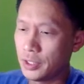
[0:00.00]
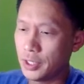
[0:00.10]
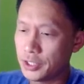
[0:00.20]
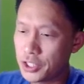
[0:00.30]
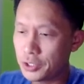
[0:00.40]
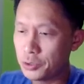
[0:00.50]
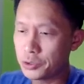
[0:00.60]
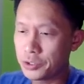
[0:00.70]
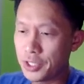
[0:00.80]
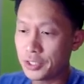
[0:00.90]
And chat user
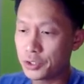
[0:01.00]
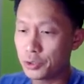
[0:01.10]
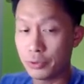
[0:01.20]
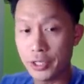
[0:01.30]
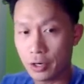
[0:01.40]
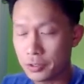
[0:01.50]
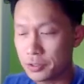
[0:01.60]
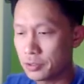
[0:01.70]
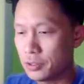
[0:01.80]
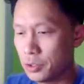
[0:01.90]
takes three
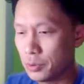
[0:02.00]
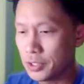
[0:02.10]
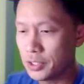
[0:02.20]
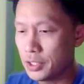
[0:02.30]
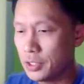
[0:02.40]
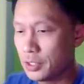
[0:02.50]
args, UID.